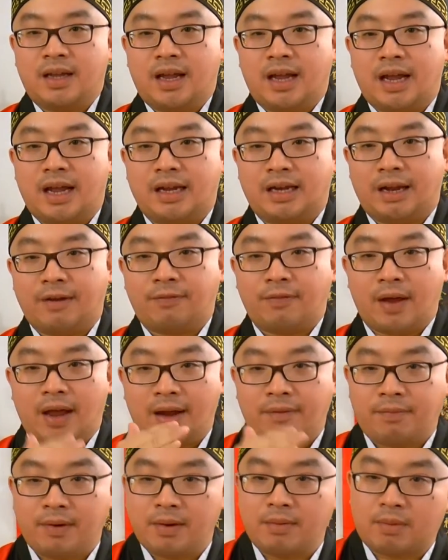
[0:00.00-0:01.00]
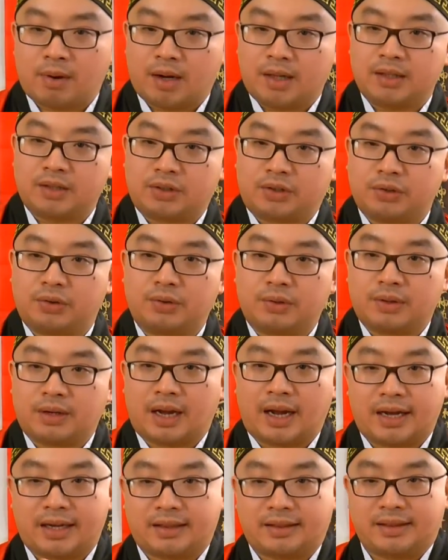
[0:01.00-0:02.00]
And if everyone do
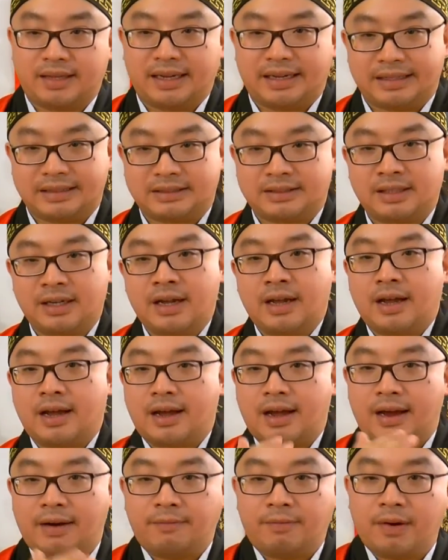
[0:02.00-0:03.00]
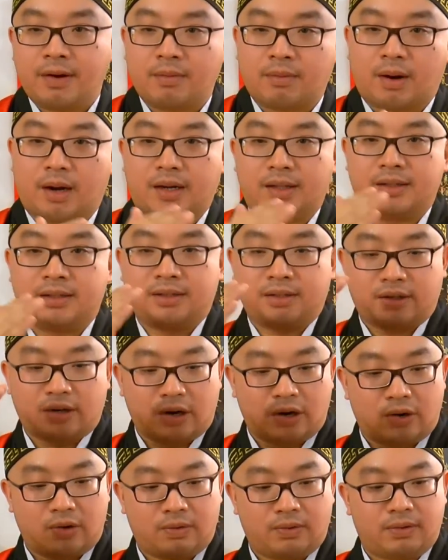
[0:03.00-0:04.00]
like this, everyone
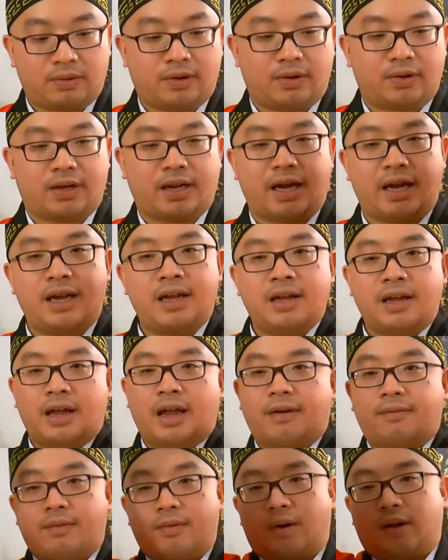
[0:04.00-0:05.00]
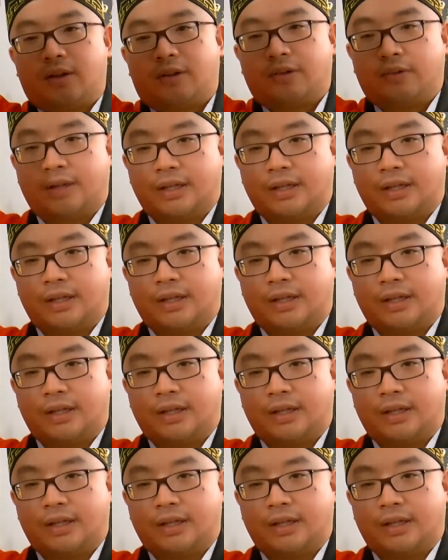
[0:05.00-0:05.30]
do